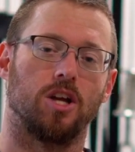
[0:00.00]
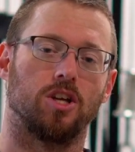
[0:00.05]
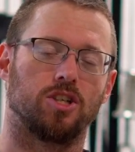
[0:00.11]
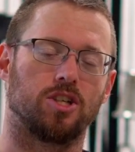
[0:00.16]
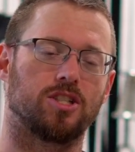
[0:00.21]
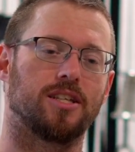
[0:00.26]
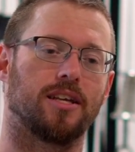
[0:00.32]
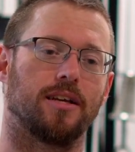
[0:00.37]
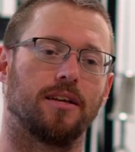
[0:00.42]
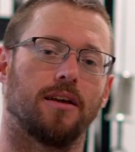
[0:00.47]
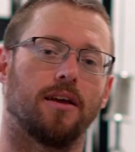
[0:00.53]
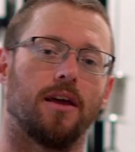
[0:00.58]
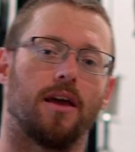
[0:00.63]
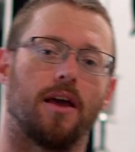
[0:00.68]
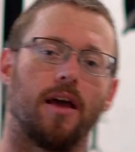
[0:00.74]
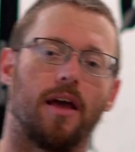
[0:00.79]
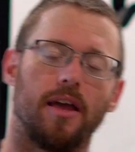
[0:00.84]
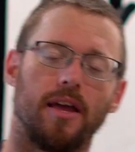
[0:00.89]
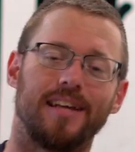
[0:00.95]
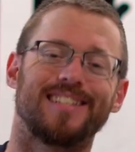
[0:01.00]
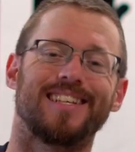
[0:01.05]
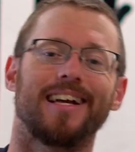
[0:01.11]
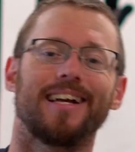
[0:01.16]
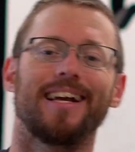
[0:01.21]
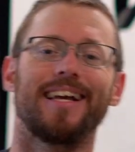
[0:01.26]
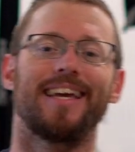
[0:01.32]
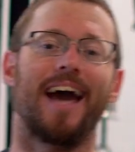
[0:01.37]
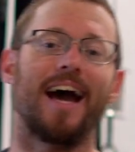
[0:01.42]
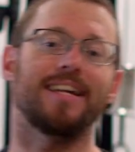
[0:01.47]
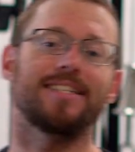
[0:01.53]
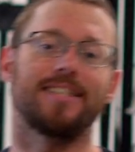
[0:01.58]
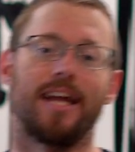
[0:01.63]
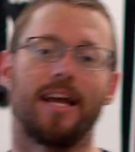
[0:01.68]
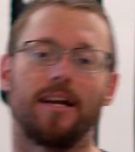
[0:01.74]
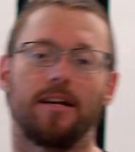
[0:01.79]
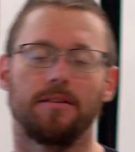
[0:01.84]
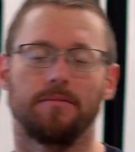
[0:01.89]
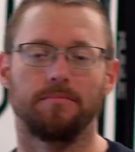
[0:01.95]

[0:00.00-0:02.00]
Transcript: Just think, it's like a gas tank.